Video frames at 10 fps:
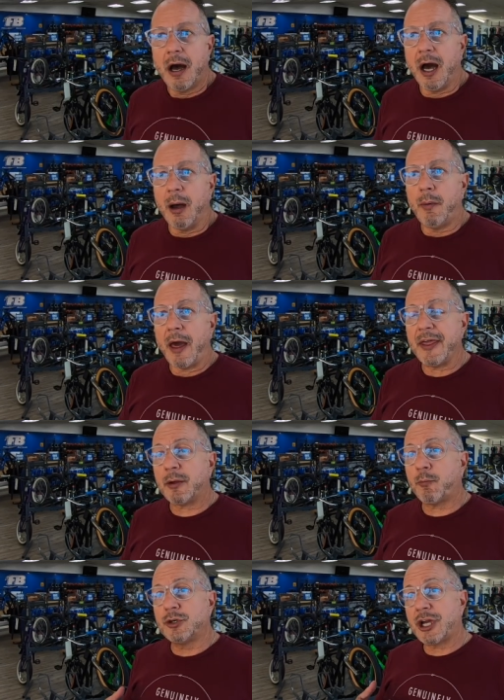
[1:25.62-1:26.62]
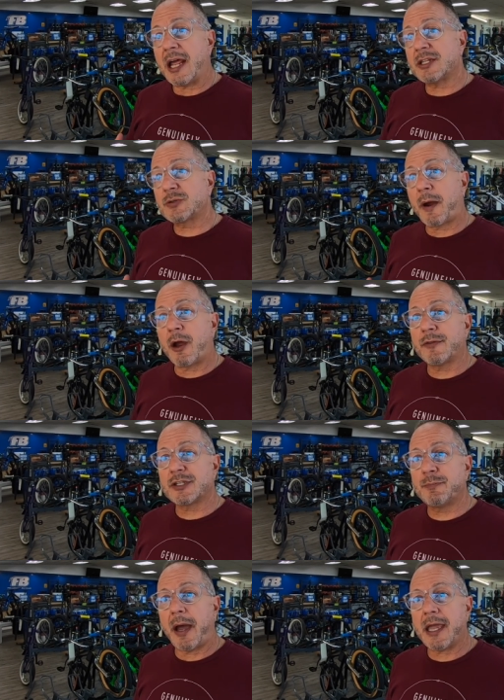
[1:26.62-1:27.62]
I think when Giant inspired
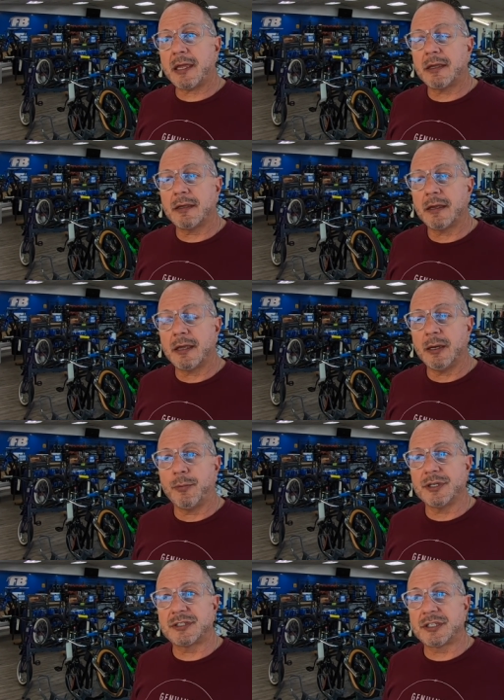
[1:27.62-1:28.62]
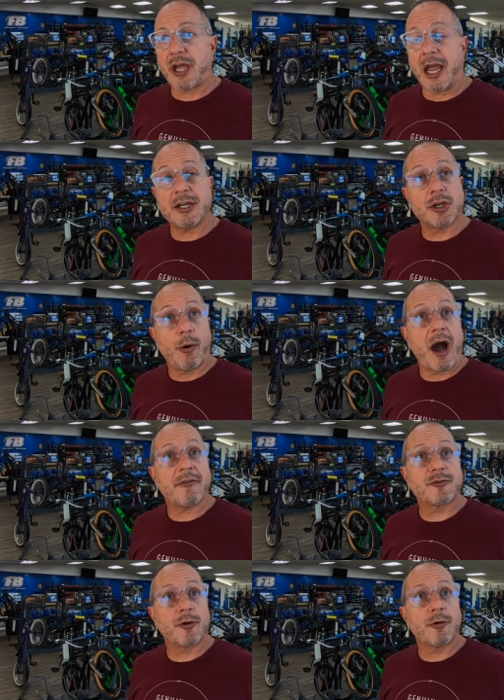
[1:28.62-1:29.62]
this bike, it was designed to go
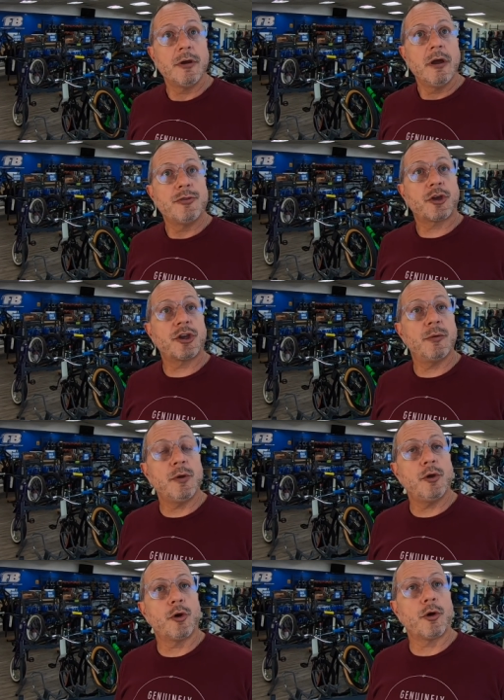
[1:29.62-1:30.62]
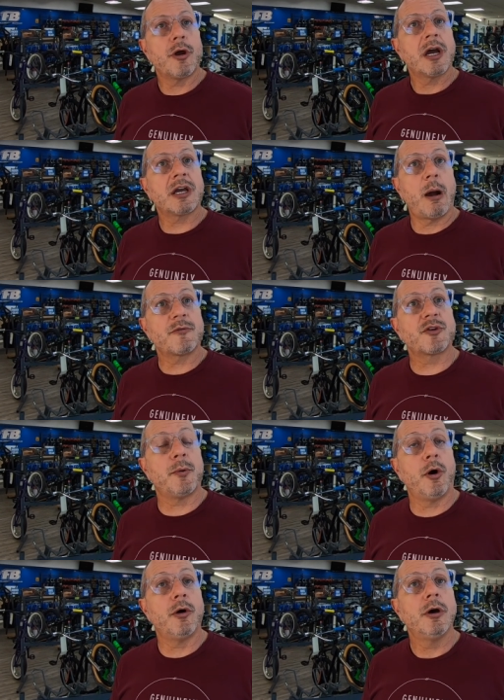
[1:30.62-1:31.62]
after the commuter,
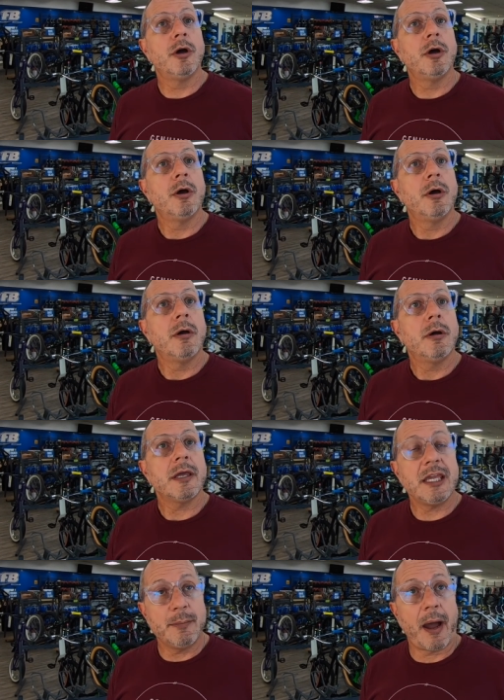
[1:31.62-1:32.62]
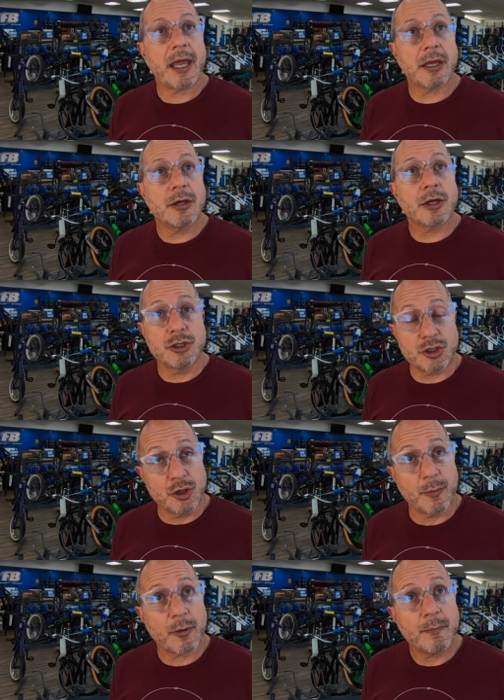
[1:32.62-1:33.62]
comfortable, e-bike
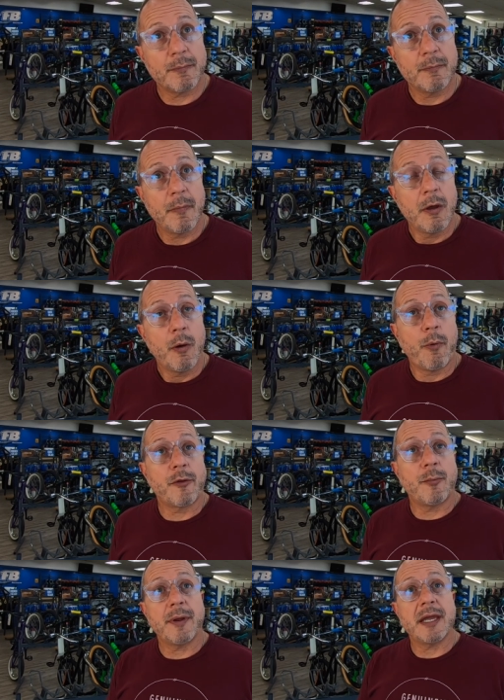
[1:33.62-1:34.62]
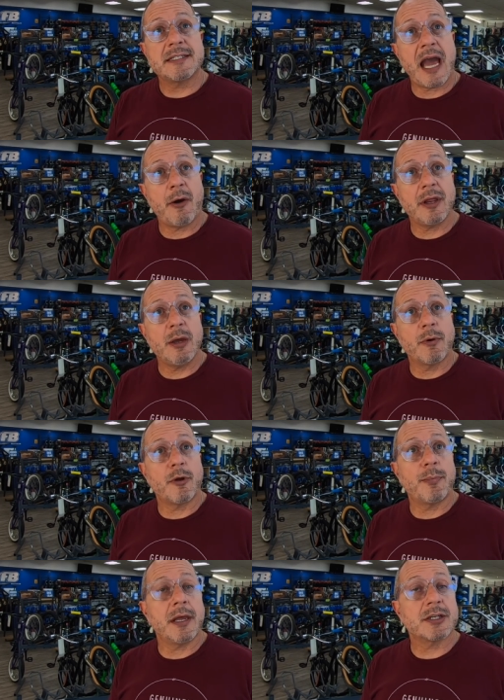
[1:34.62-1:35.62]
consumer, whether it be a Townie,
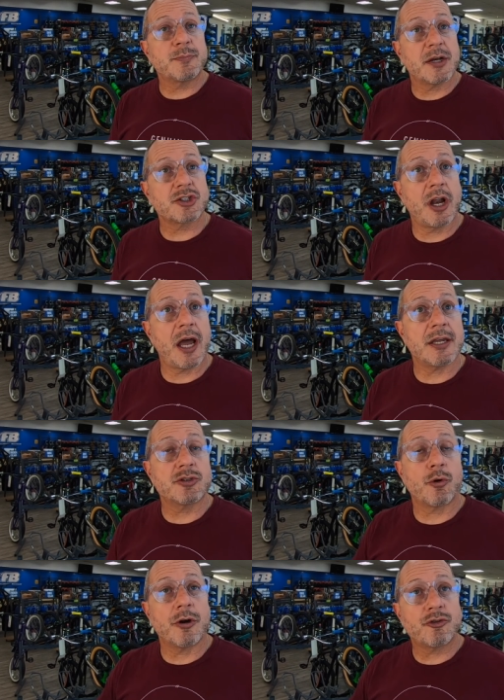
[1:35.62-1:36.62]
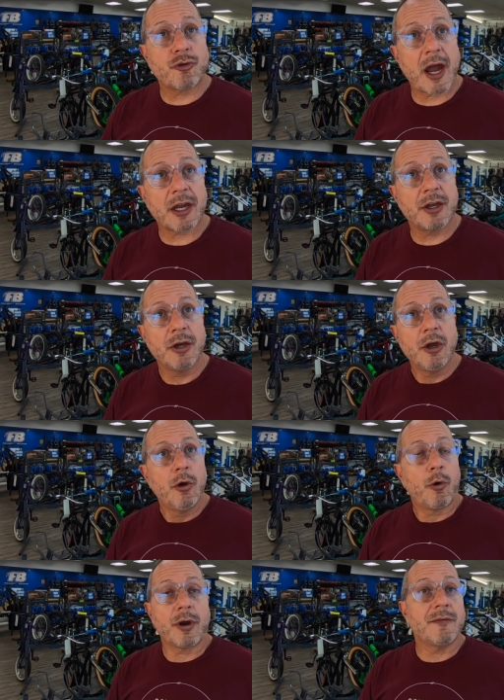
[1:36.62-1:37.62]
whether it be a Specialized or a Trek,
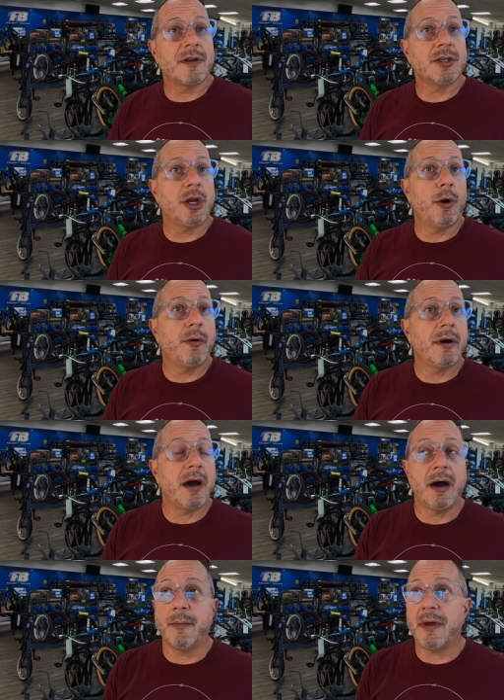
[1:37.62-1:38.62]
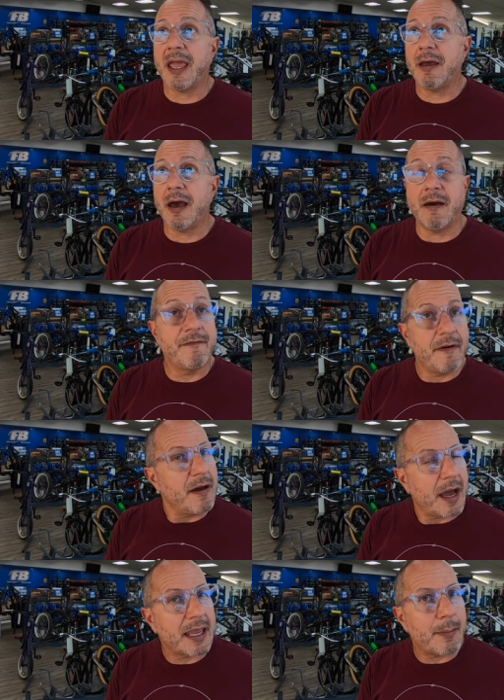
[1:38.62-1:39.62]
or even, you know,
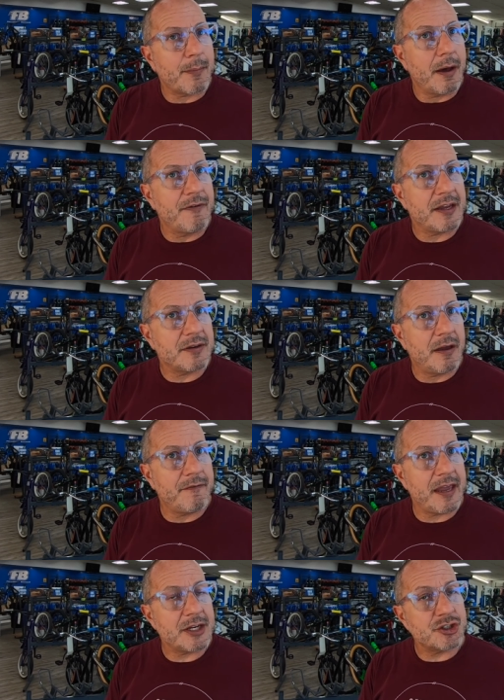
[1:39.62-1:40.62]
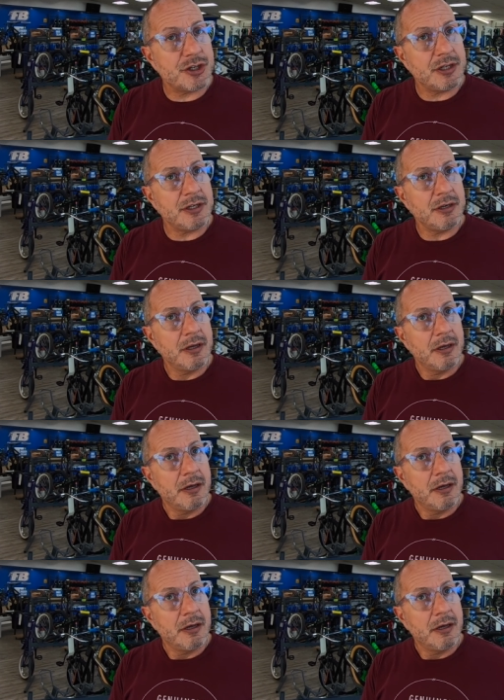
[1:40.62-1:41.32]
aviation.